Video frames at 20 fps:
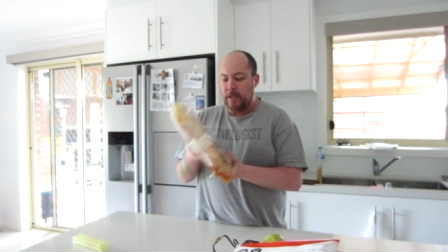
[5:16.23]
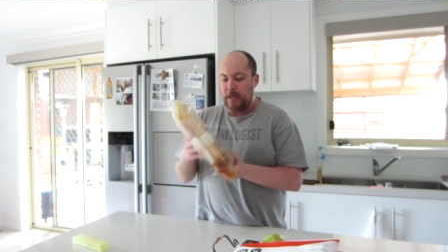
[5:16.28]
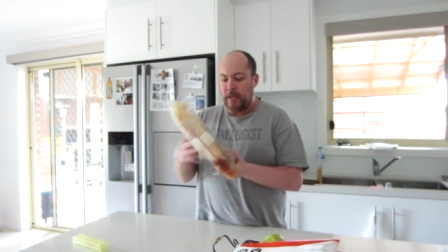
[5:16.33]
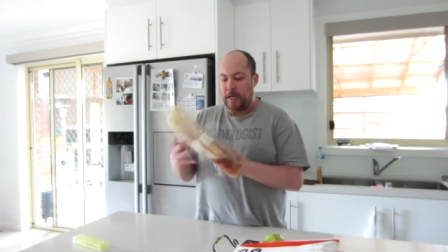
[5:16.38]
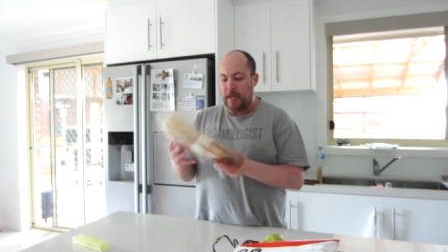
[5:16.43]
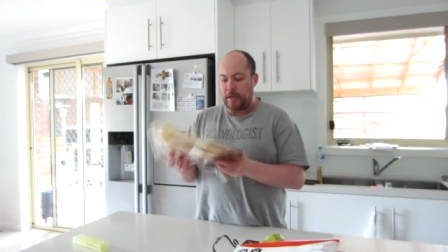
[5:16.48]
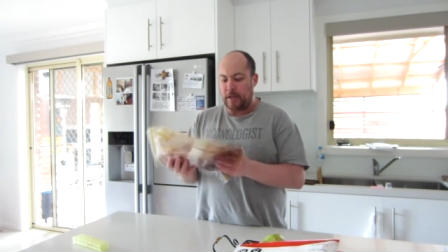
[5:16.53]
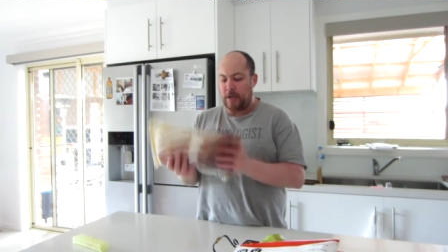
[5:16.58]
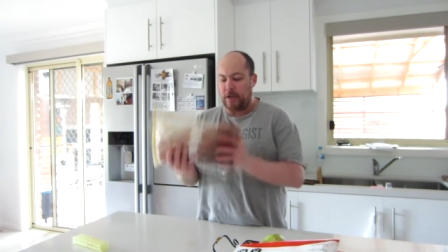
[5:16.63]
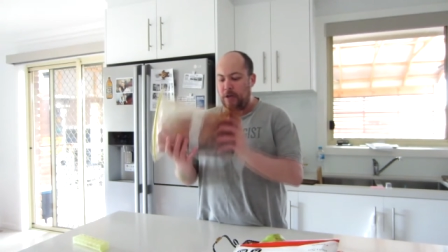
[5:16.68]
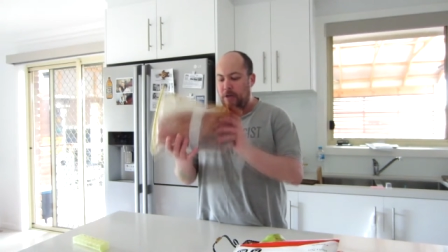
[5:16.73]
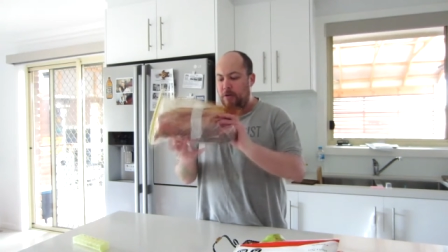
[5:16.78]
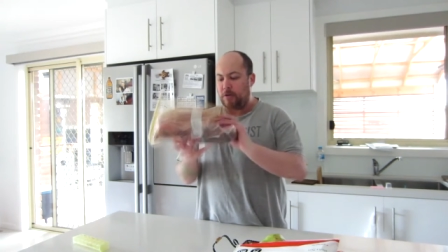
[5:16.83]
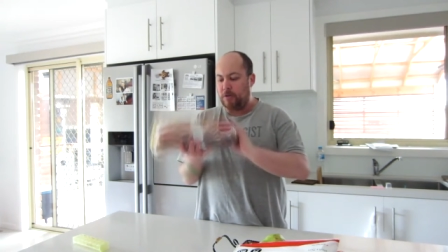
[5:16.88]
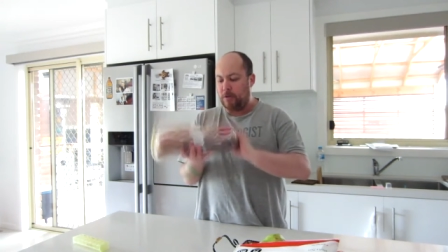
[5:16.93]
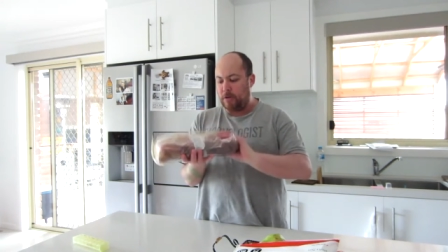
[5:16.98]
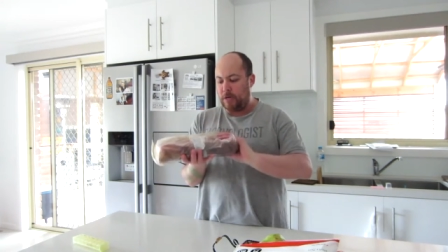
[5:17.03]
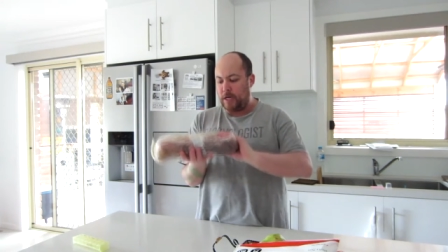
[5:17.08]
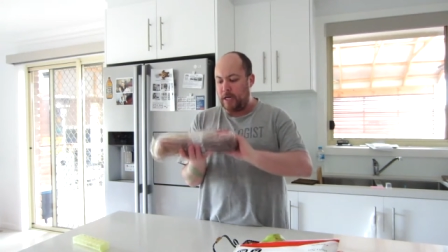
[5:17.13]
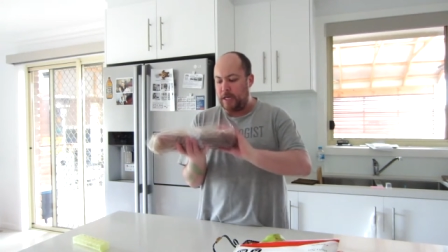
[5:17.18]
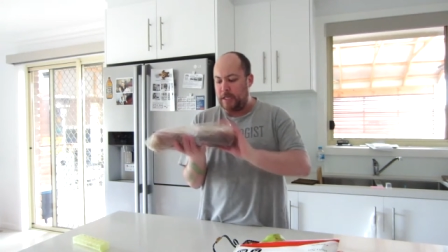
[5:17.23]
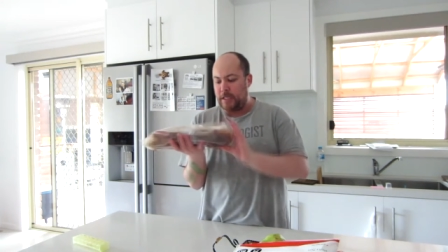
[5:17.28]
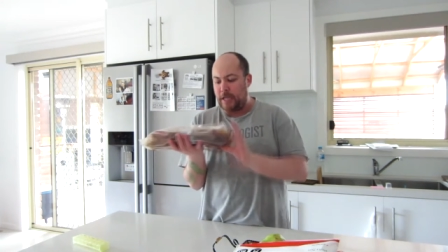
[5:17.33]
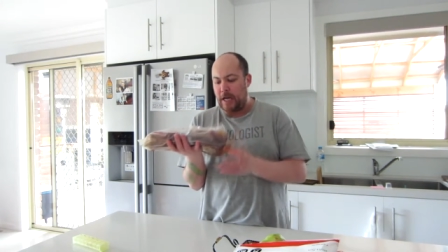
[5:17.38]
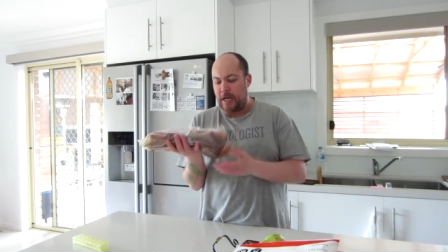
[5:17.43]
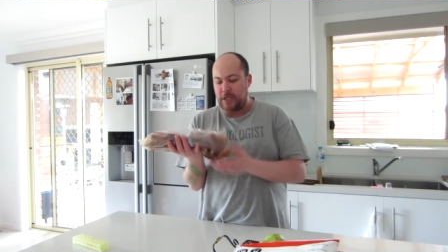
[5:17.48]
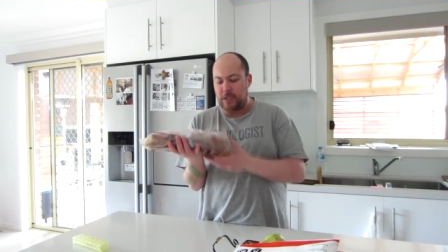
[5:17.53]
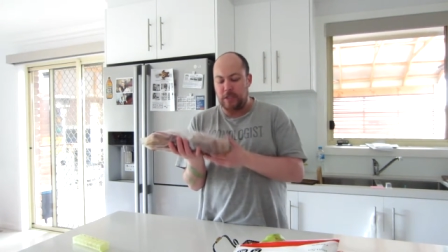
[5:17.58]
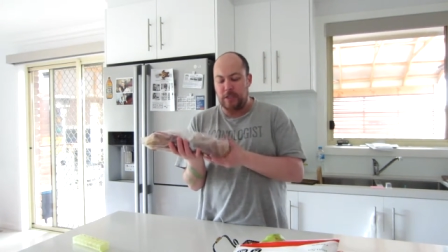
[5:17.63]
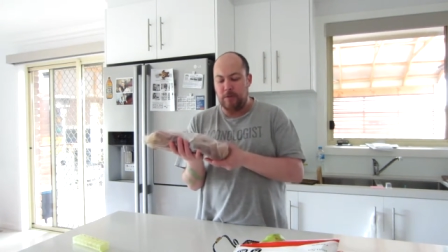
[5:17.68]
Now the cure is
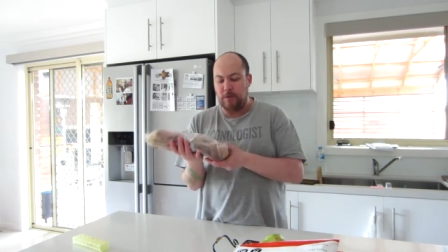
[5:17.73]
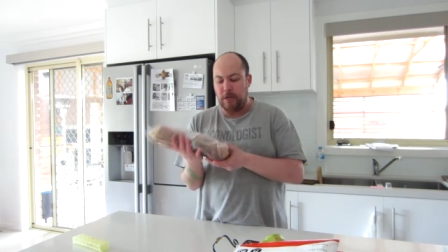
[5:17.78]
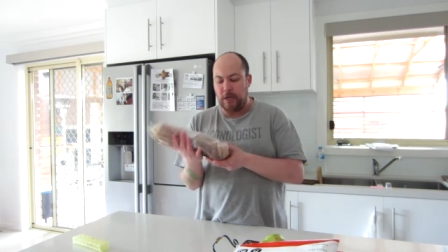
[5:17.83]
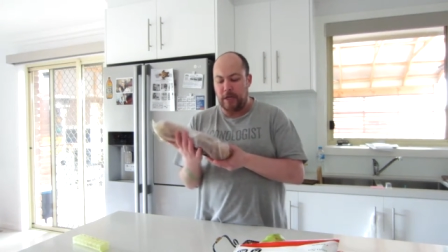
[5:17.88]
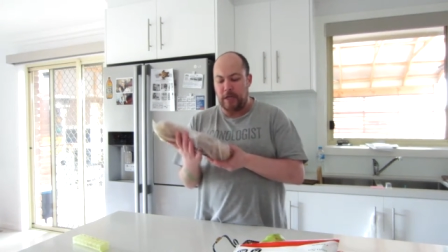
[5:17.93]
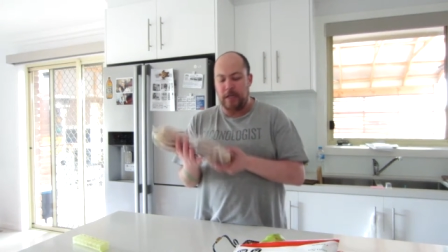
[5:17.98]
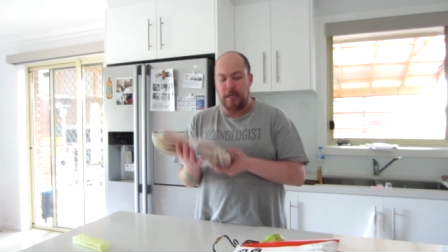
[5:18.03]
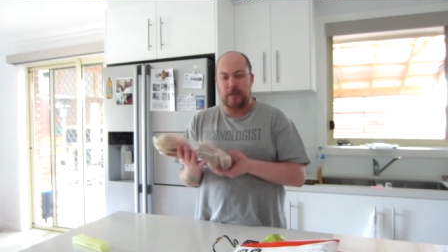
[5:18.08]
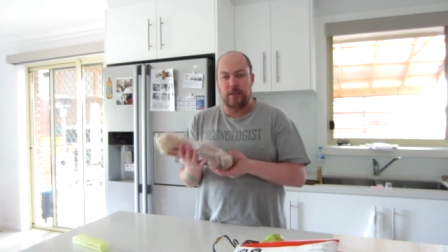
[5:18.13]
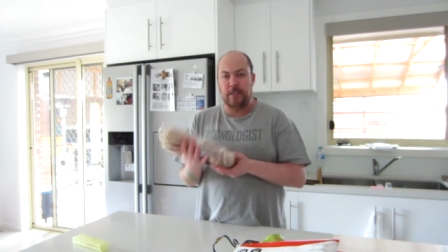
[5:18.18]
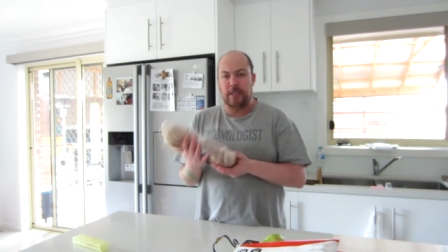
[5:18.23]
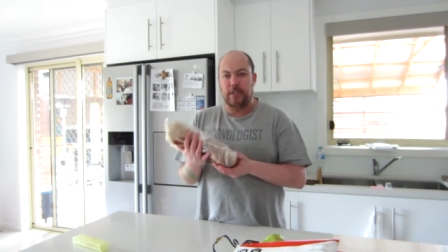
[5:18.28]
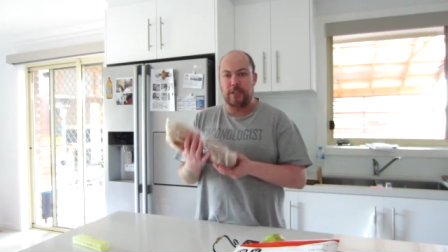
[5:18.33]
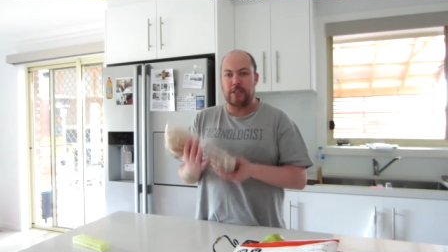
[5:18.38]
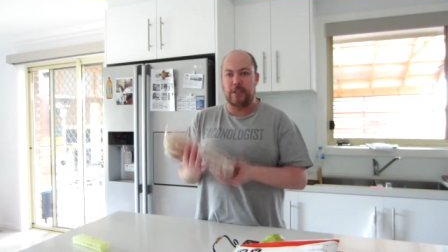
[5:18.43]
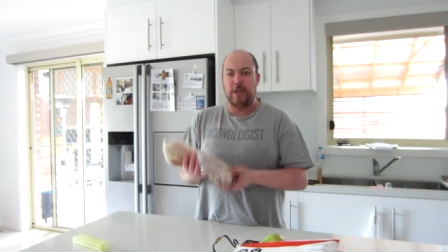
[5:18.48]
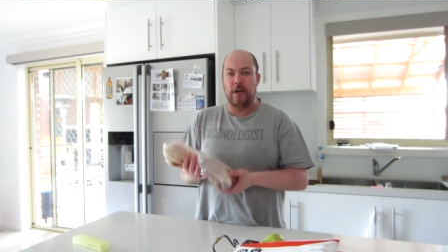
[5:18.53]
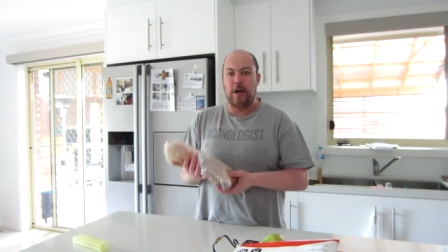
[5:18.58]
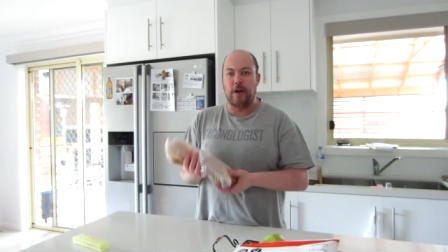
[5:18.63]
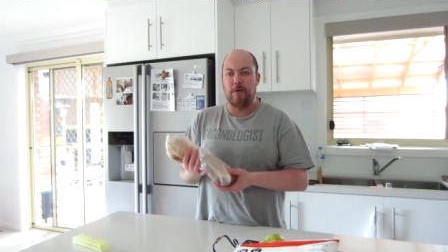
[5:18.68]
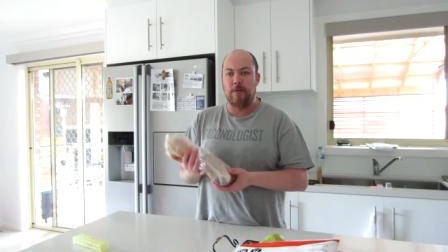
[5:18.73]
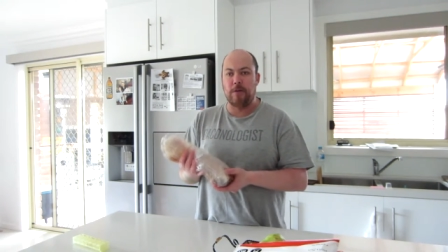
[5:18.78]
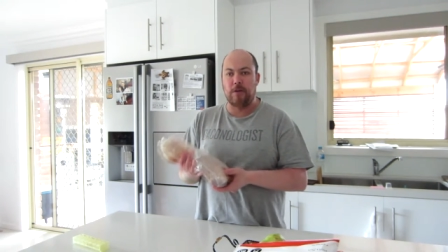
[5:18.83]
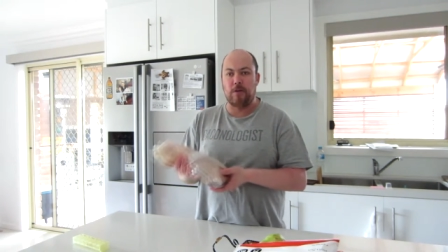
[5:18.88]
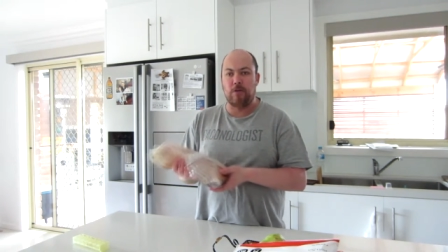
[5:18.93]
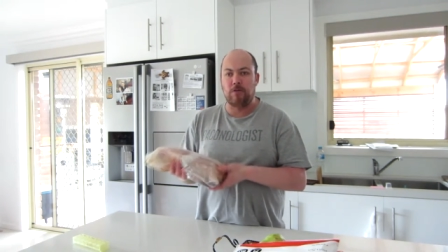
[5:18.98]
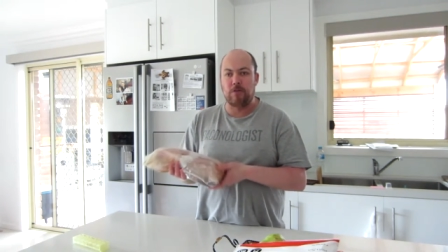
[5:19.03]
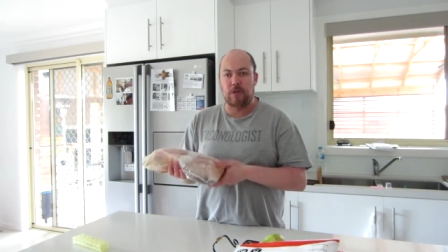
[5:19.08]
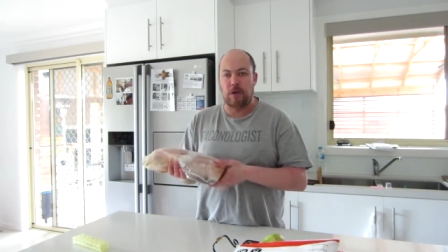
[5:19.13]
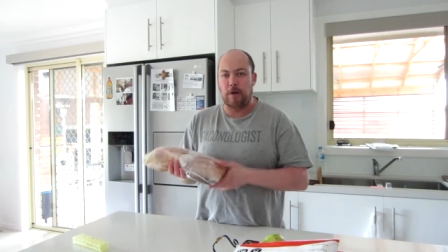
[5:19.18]
actually working, because as you know, with
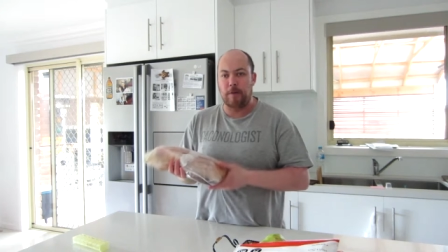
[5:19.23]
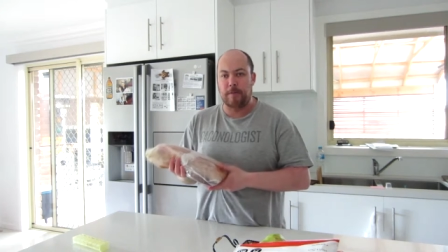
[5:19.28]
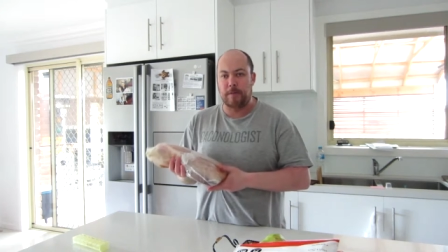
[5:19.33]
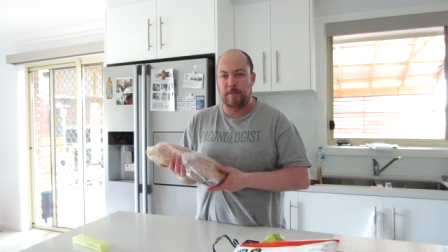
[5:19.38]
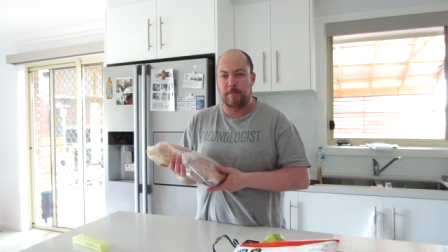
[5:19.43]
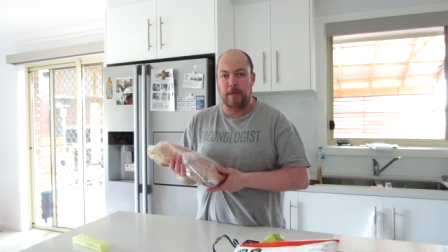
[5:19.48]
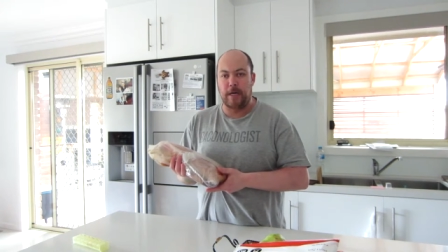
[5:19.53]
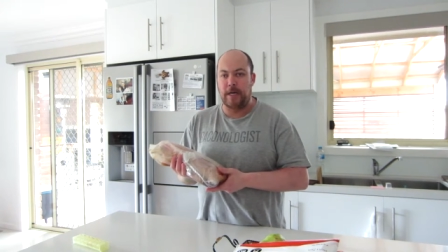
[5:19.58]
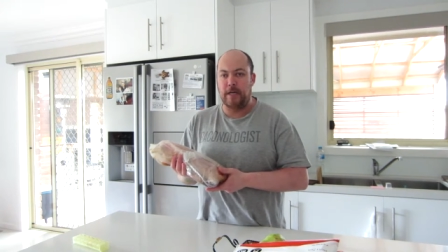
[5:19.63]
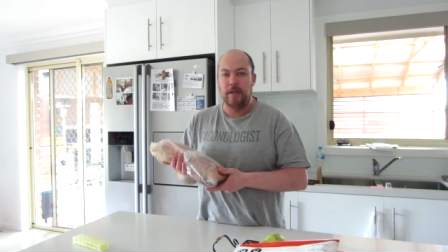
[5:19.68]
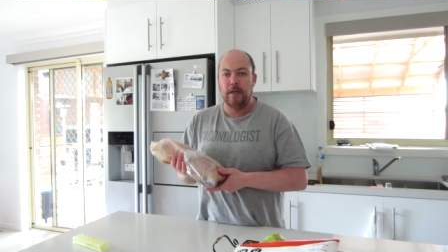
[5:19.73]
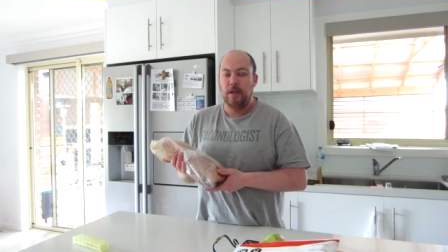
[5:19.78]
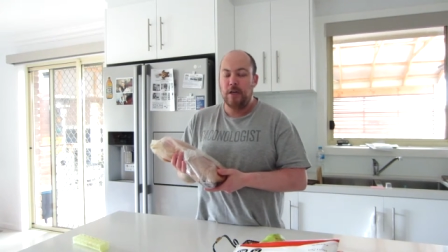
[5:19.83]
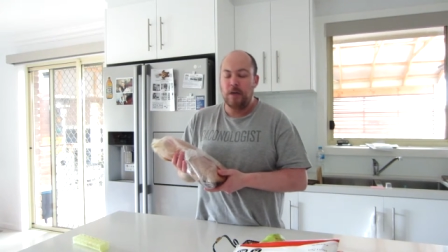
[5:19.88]
all types of meat,